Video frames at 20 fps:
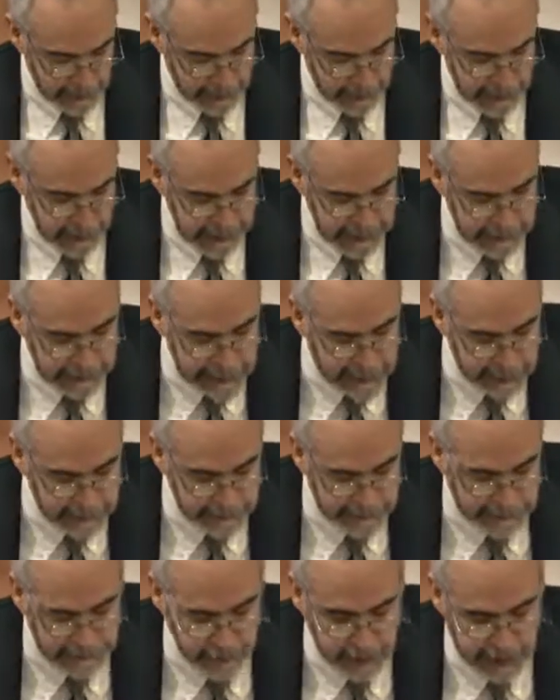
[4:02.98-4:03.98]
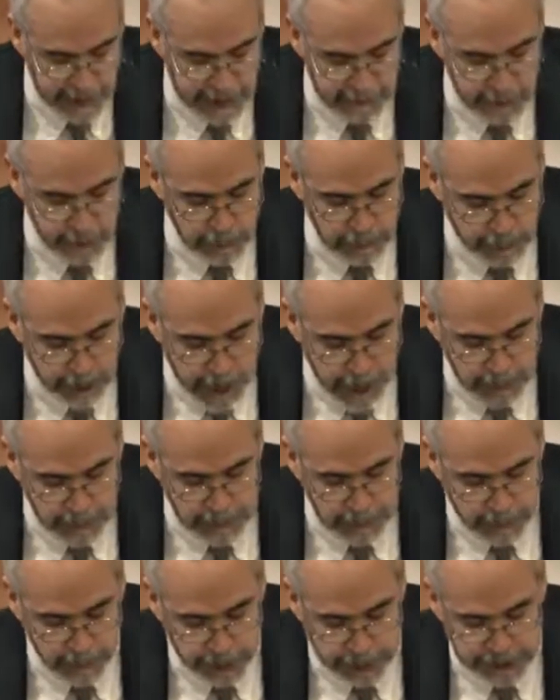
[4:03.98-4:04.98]
Many Catholics would have no
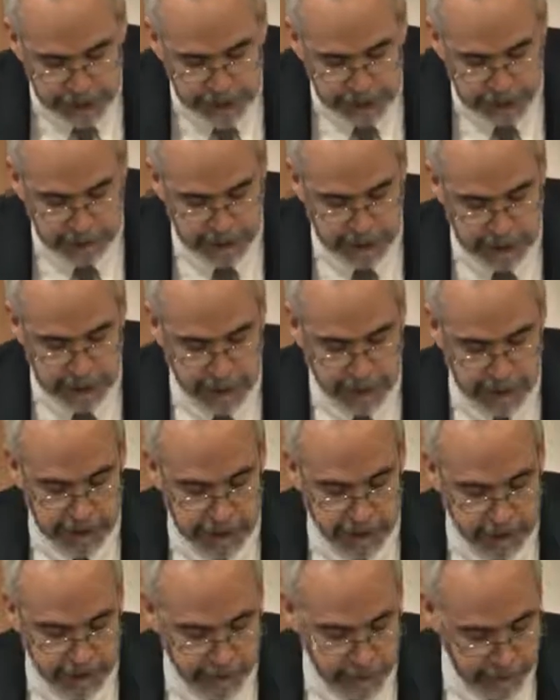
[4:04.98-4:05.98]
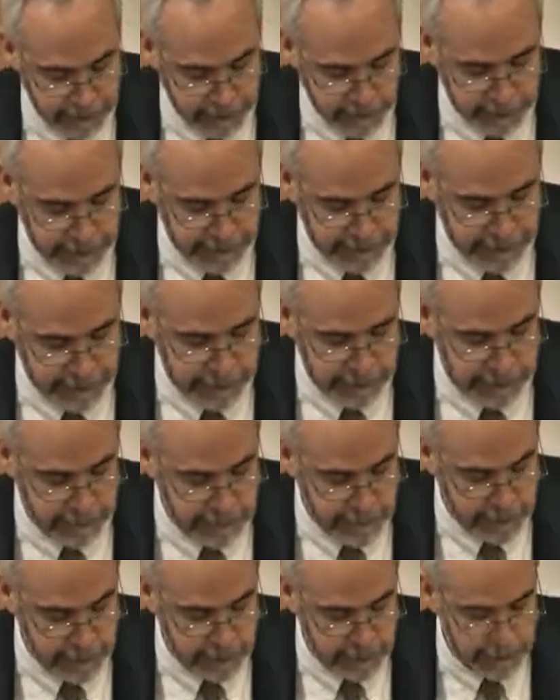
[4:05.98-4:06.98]
problem putting their finger on the precise
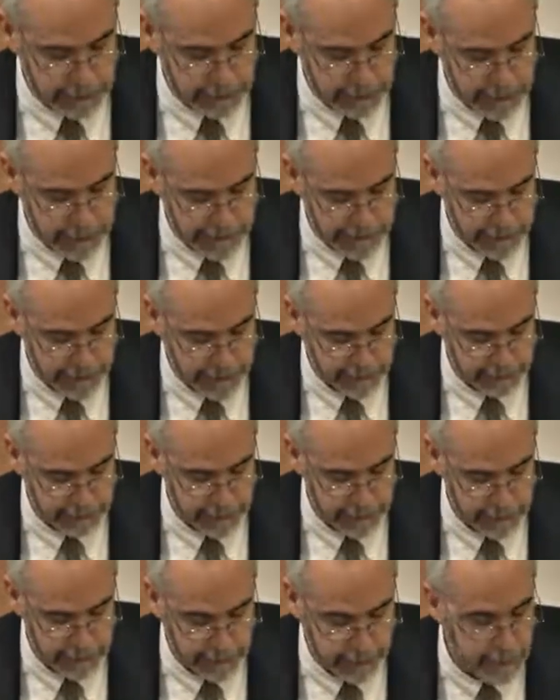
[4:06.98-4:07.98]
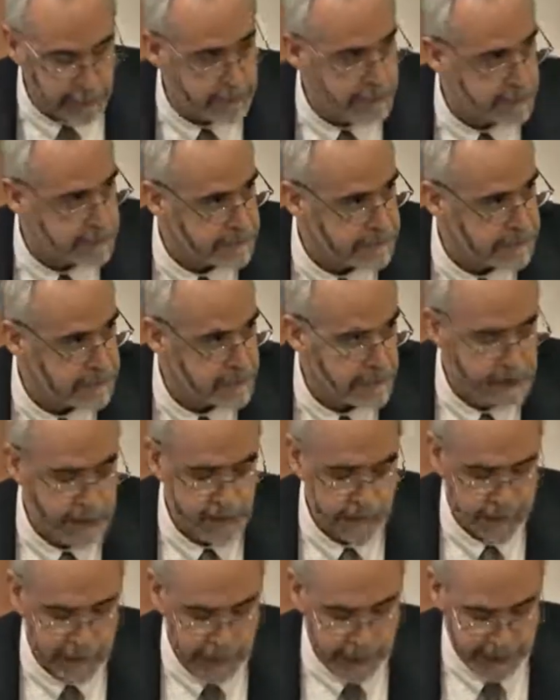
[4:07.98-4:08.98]
mode of reasoning for this purpose,
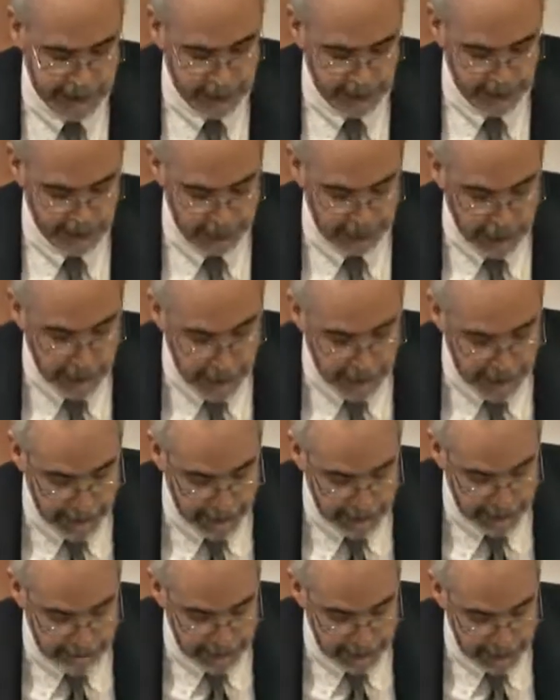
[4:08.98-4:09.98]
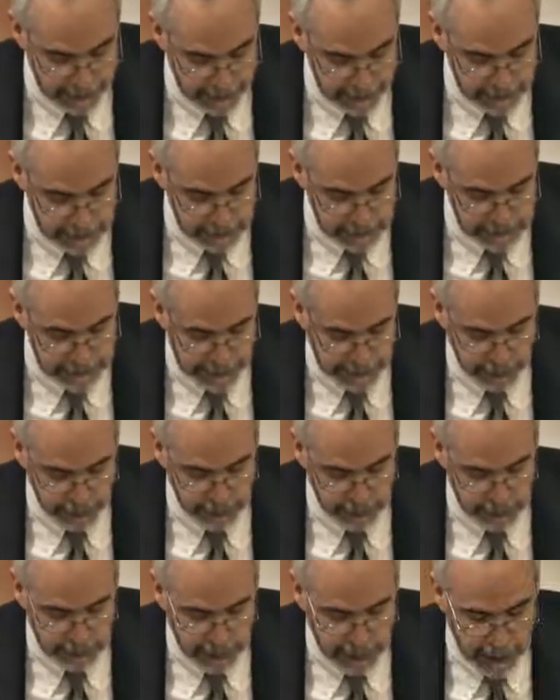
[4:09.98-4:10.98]
the natural law.
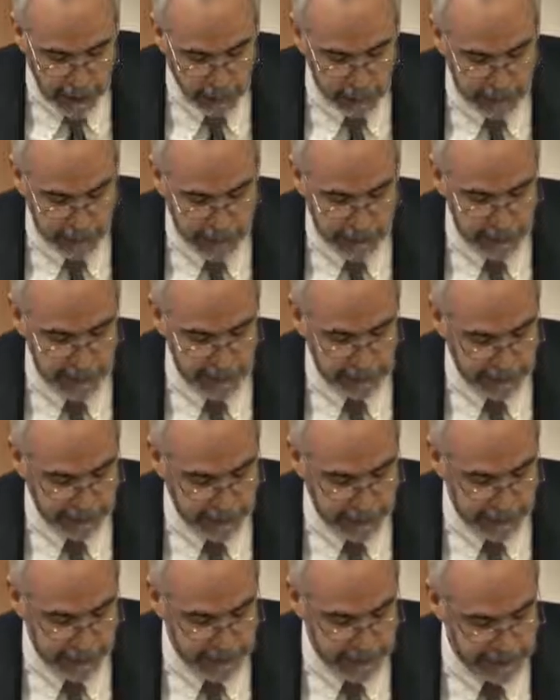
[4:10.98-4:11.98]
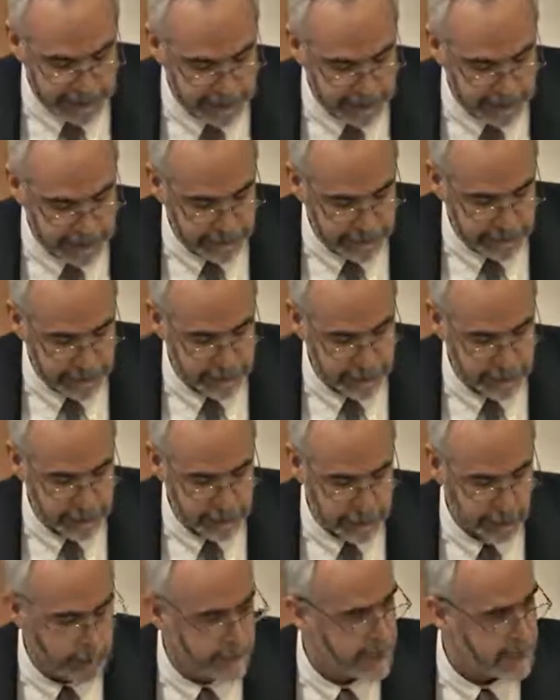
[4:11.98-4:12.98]
Natural law would come into play in at least
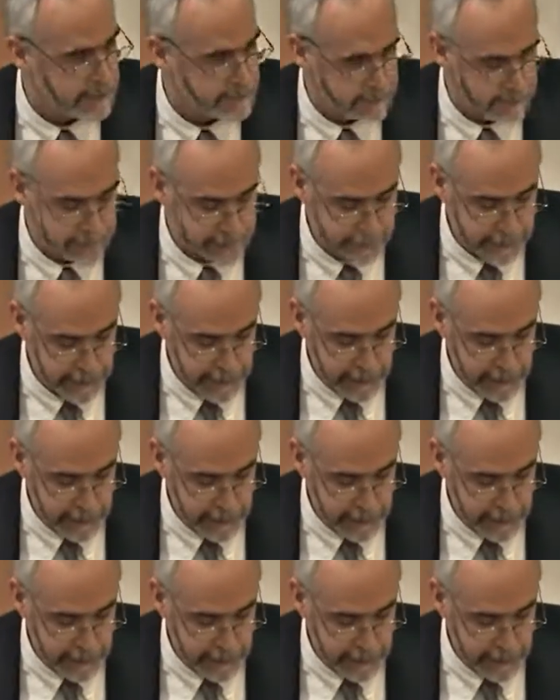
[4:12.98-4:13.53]
two ways.